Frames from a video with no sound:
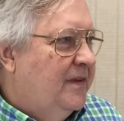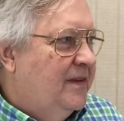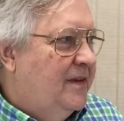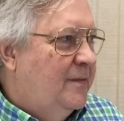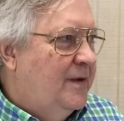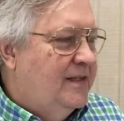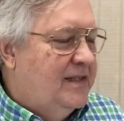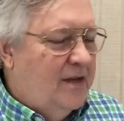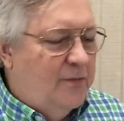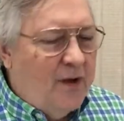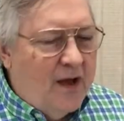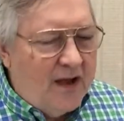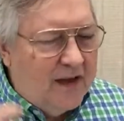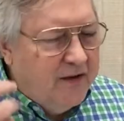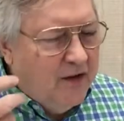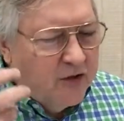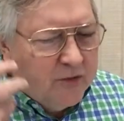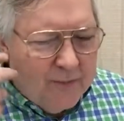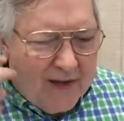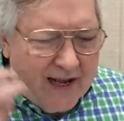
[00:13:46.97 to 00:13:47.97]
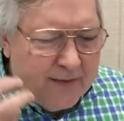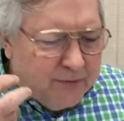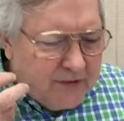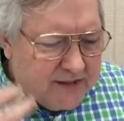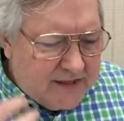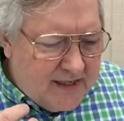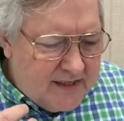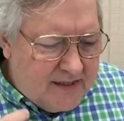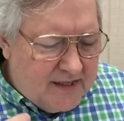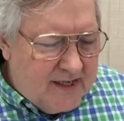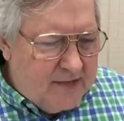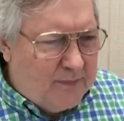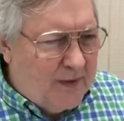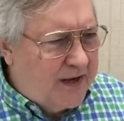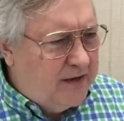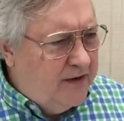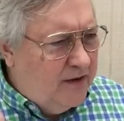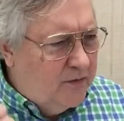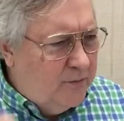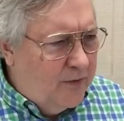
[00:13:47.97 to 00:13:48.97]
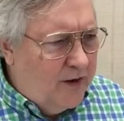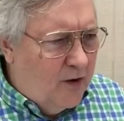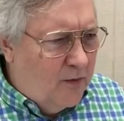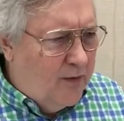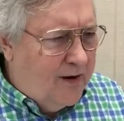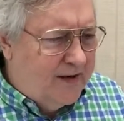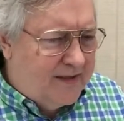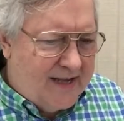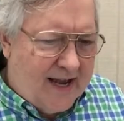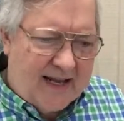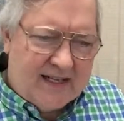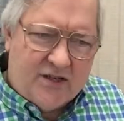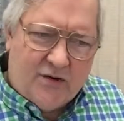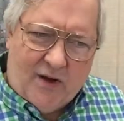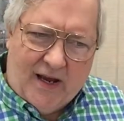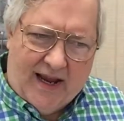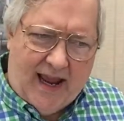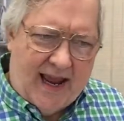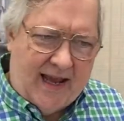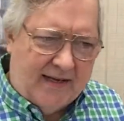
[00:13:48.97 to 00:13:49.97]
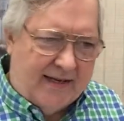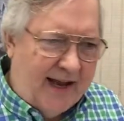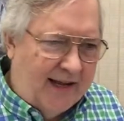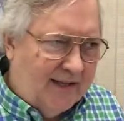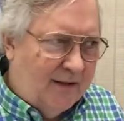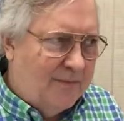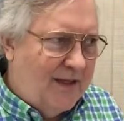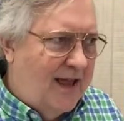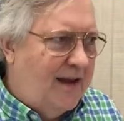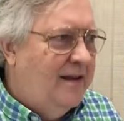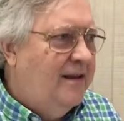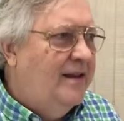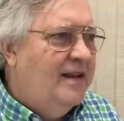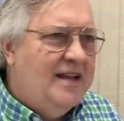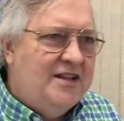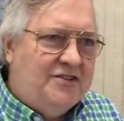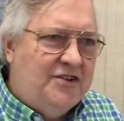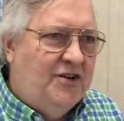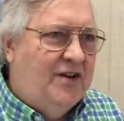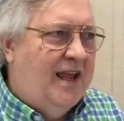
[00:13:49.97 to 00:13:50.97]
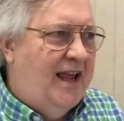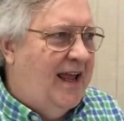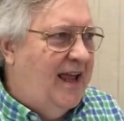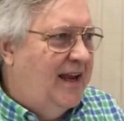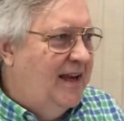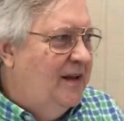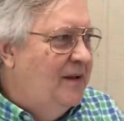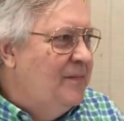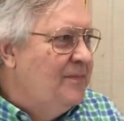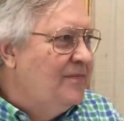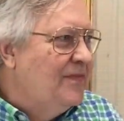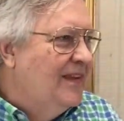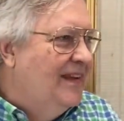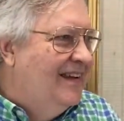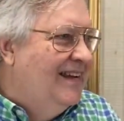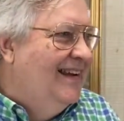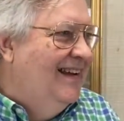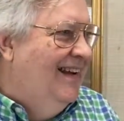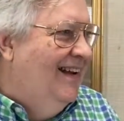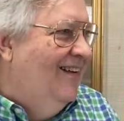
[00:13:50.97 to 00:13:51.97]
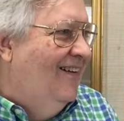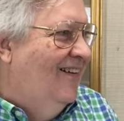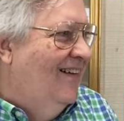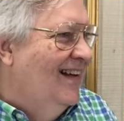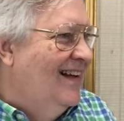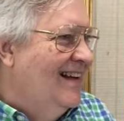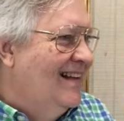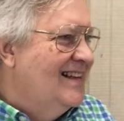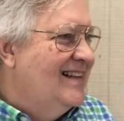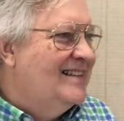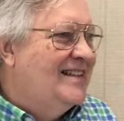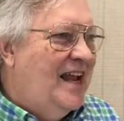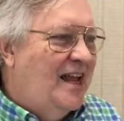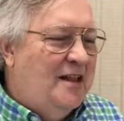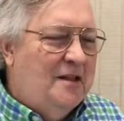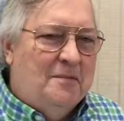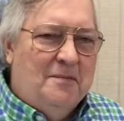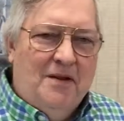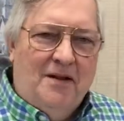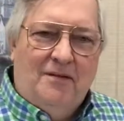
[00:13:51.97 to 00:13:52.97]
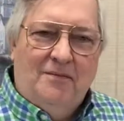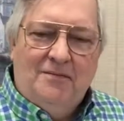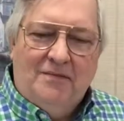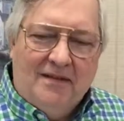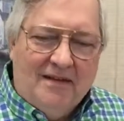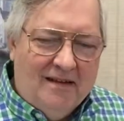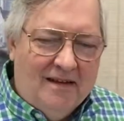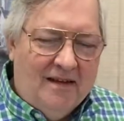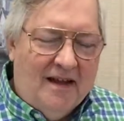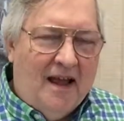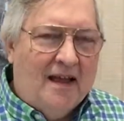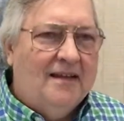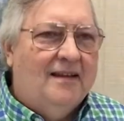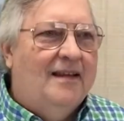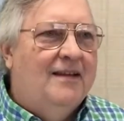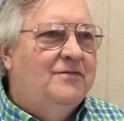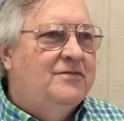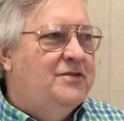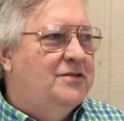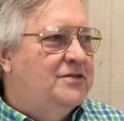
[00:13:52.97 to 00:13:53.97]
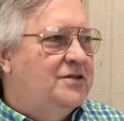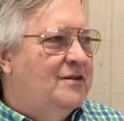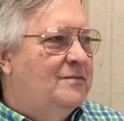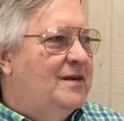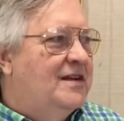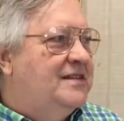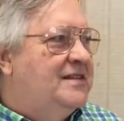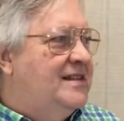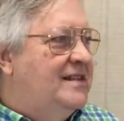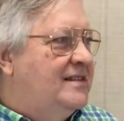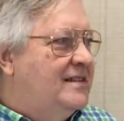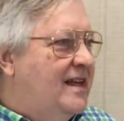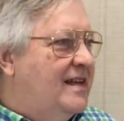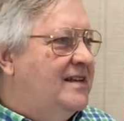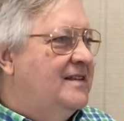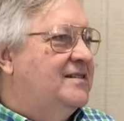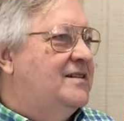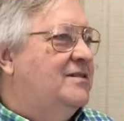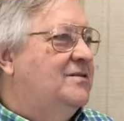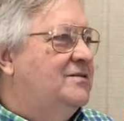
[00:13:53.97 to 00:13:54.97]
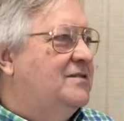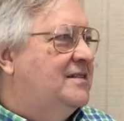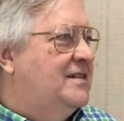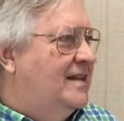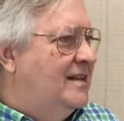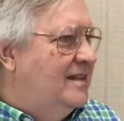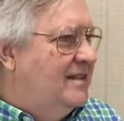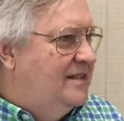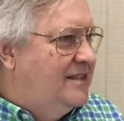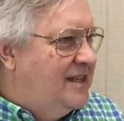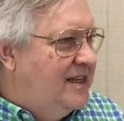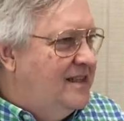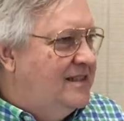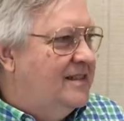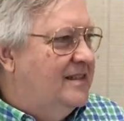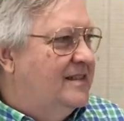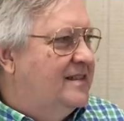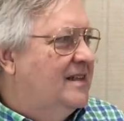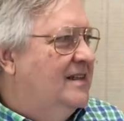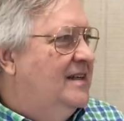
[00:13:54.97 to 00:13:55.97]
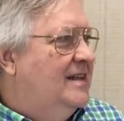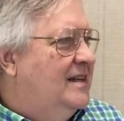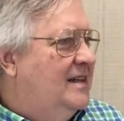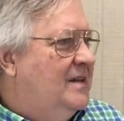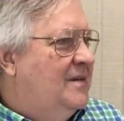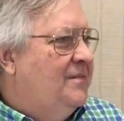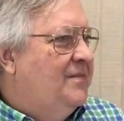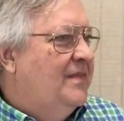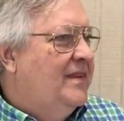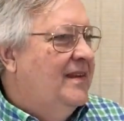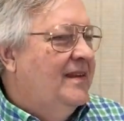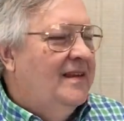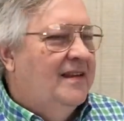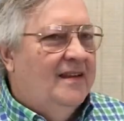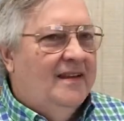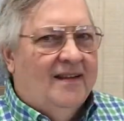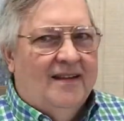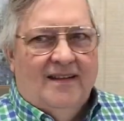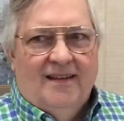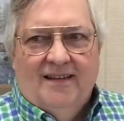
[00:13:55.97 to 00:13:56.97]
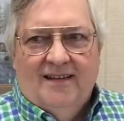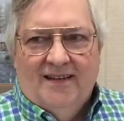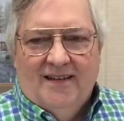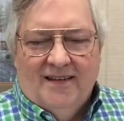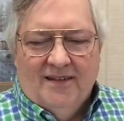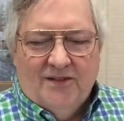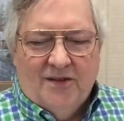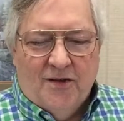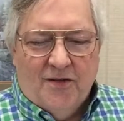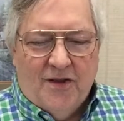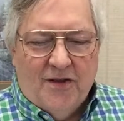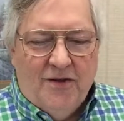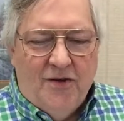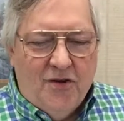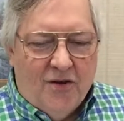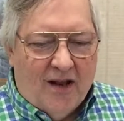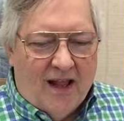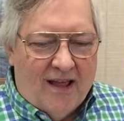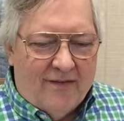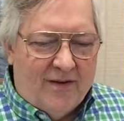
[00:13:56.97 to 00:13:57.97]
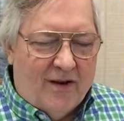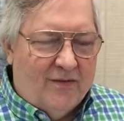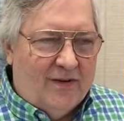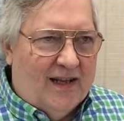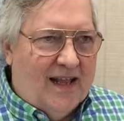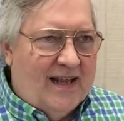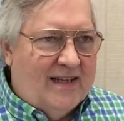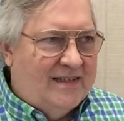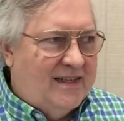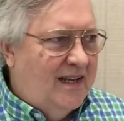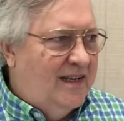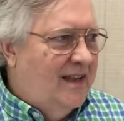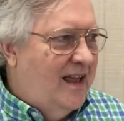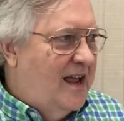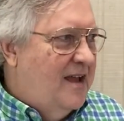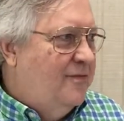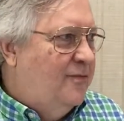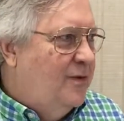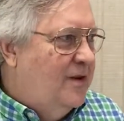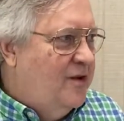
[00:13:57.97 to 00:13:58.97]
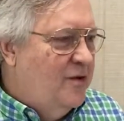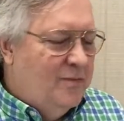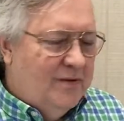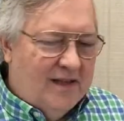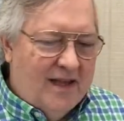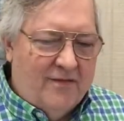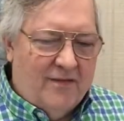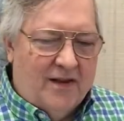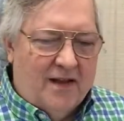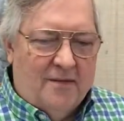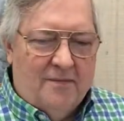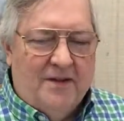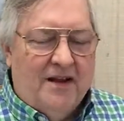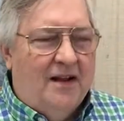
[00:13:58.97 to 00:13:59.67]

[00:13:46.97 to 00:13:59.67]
Somebody said, well, I know the Bible says this, but I don't know where it's at, so I can't tell them that. Yes, you can. No, just tell them, you know, God loves you so much, he sent his own son, Jesus, so that you can have everlasting life when you believe in him.